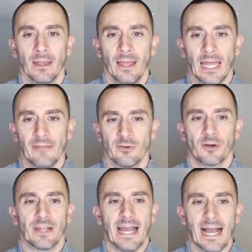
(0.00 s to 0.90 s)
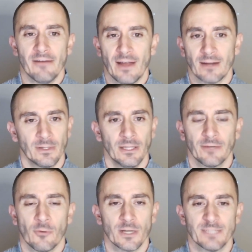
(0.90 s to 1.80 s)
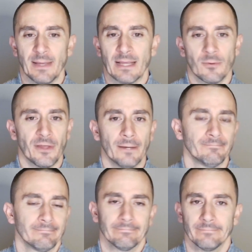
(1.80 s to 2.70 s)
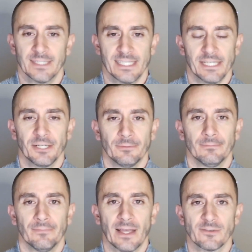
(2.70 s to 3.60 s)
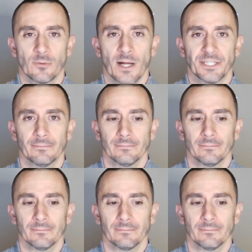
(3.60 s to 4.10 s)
And if you already have, I really look forward to speaking with you. See you soon. Thanks for watching.